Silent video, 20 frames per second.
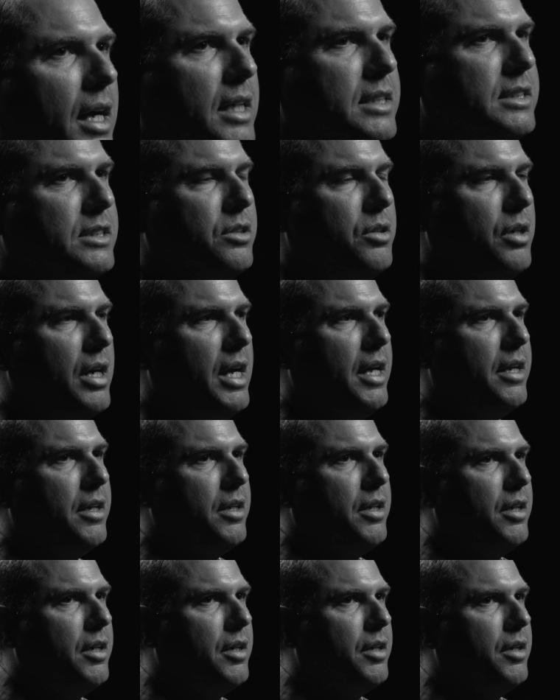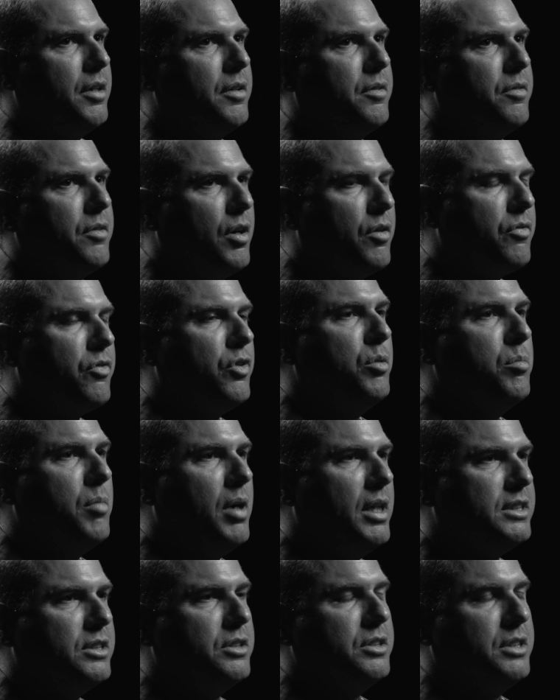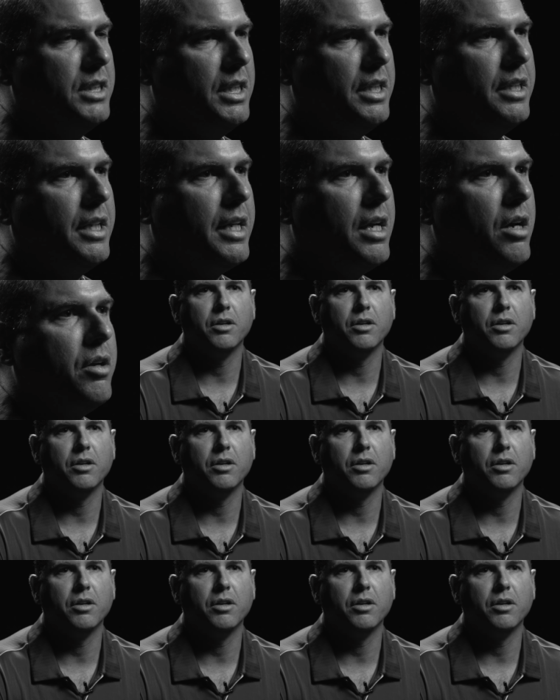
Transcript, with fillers: I still had a, a, a few months to sit in the